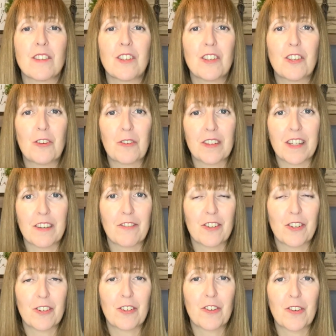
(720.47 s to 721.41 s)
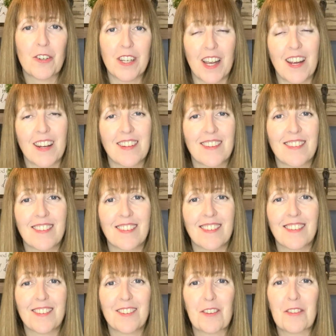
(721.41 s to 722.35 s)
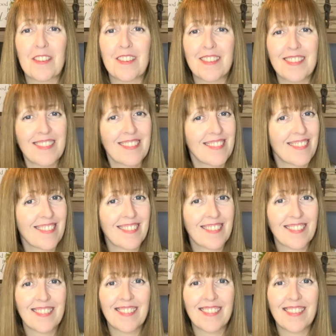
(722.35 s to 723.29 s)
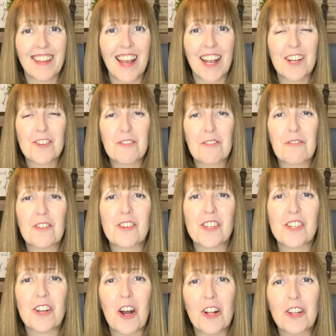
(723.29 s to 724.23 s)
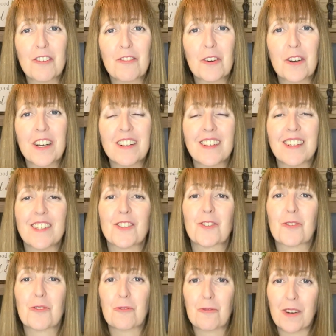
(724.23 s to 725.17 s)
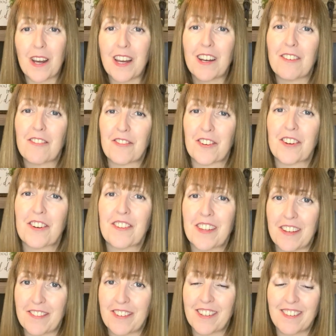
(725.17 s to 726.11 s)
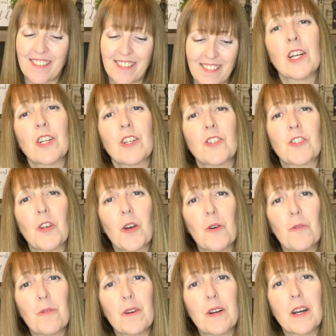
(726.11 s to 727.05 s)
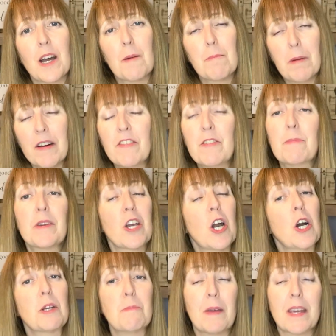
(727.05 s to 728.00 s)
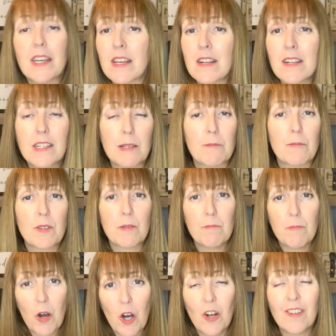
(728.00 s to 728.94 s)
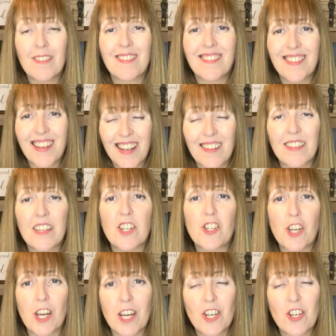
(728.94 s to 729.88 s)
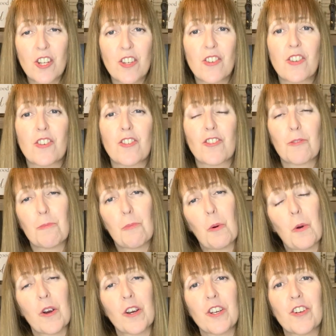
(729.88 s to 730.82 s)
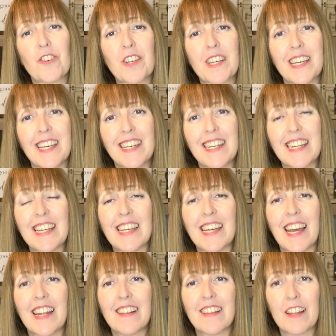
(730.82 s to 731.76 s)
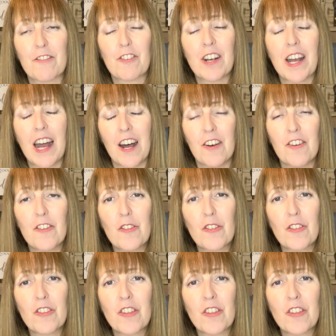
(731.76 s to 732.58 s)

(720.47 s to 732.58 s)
your liver creates. So extra virgin olive oil is great for your liver. So above and beyond making some small daily changes to support your kidney and liver health,